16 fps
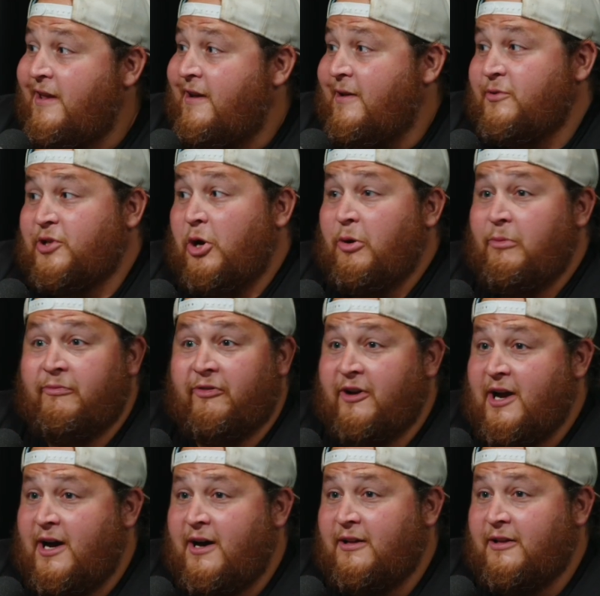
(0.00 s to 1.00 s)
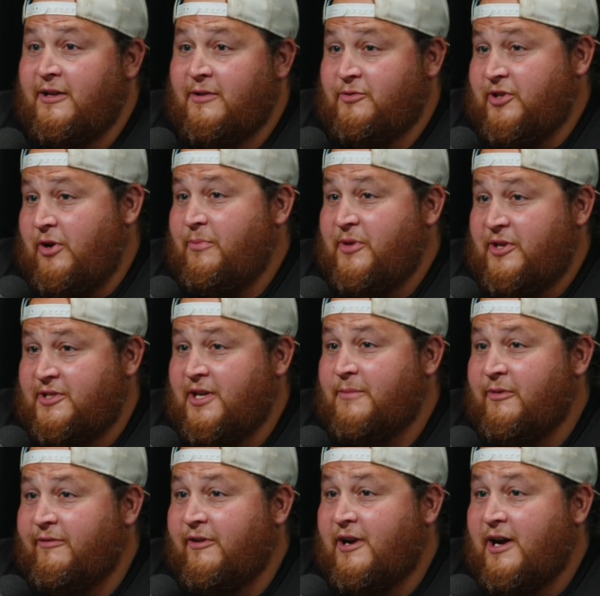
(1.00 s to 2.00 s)
I was home for college. I was home in the
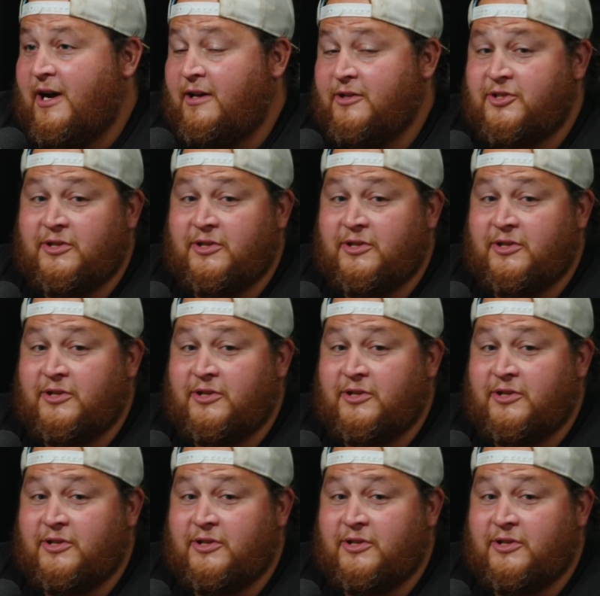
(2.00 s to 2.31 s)
summer for college.